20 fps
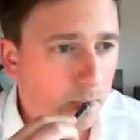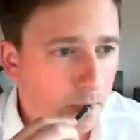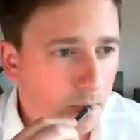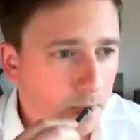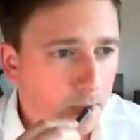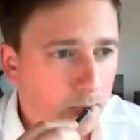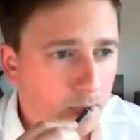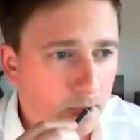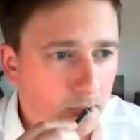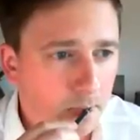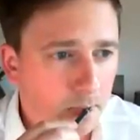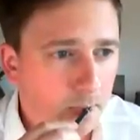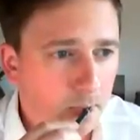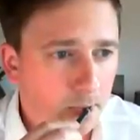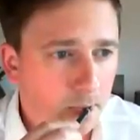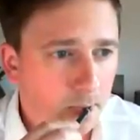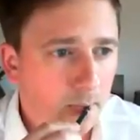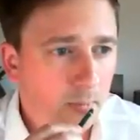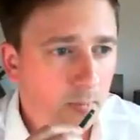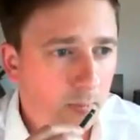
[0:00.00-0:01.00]

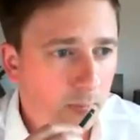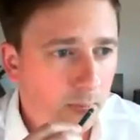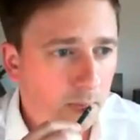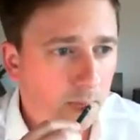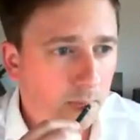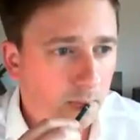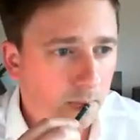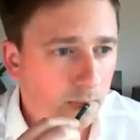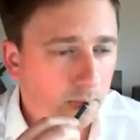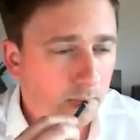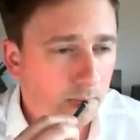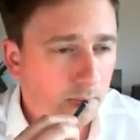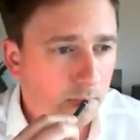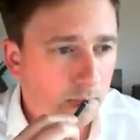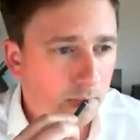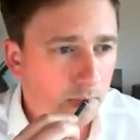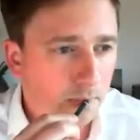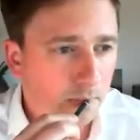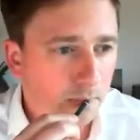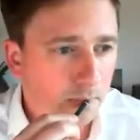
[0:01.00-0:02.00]

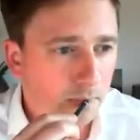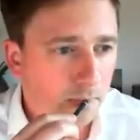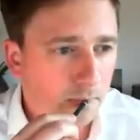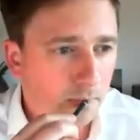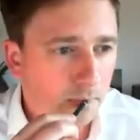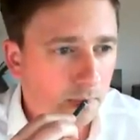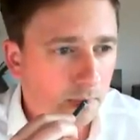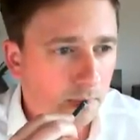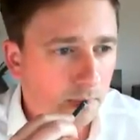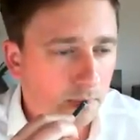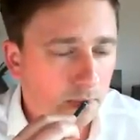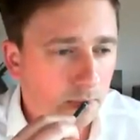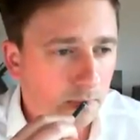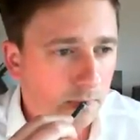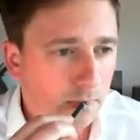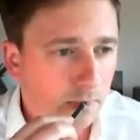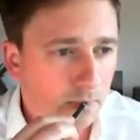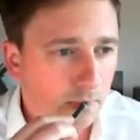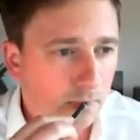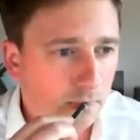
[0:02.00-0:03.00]

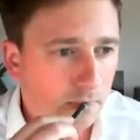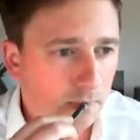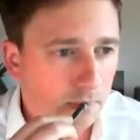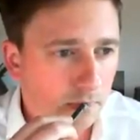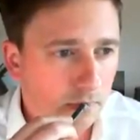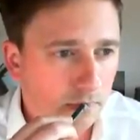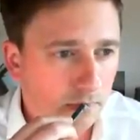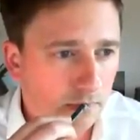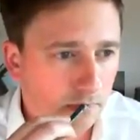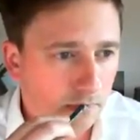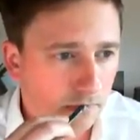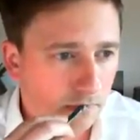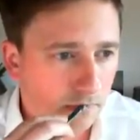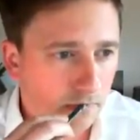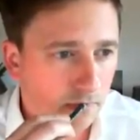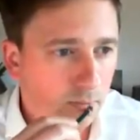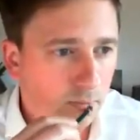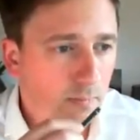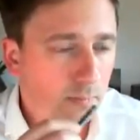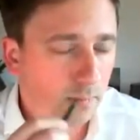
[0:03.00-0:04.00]

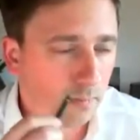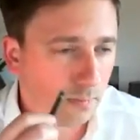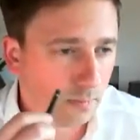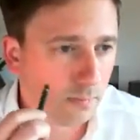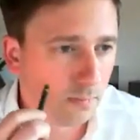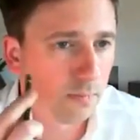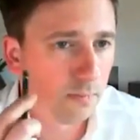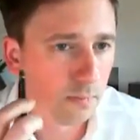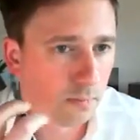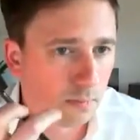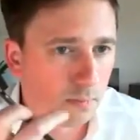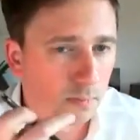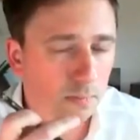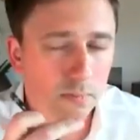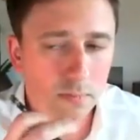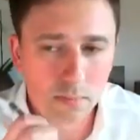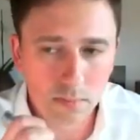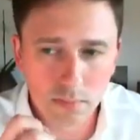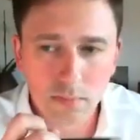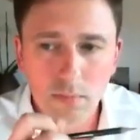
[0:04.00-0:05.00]

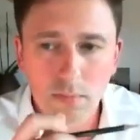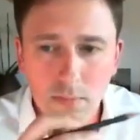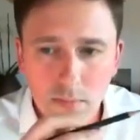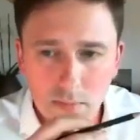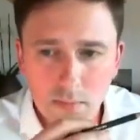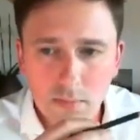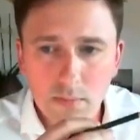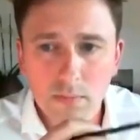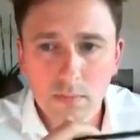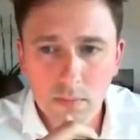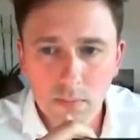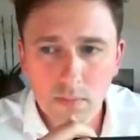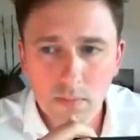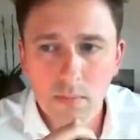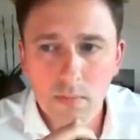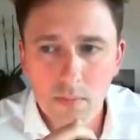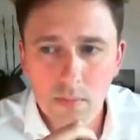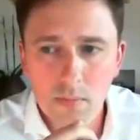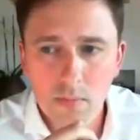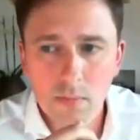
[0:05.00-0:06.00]

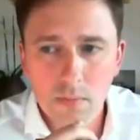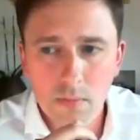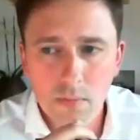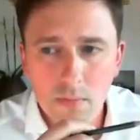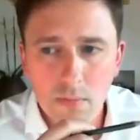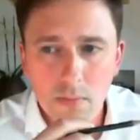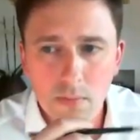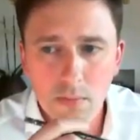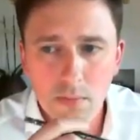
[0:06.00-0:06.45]
No words are spoken by the person on screen.